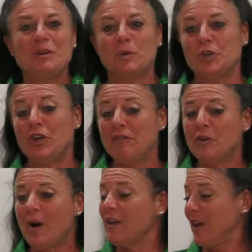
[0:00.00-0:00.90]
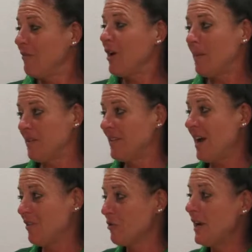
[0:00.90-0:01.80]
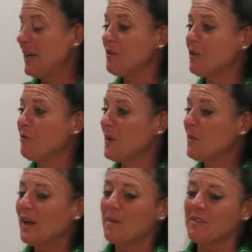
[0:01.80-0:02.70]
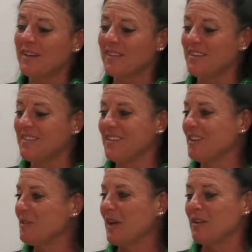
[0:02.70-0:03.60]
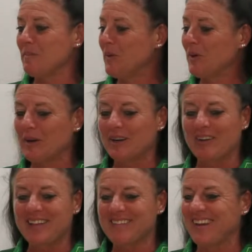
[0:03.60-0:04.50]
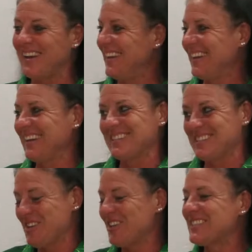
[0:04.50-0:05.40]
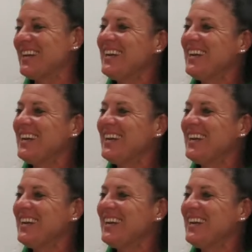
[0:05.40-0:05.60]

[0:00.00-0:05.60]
You have your ups and downs, really. So if someone comes out there and says it's pure great sailing, it's not.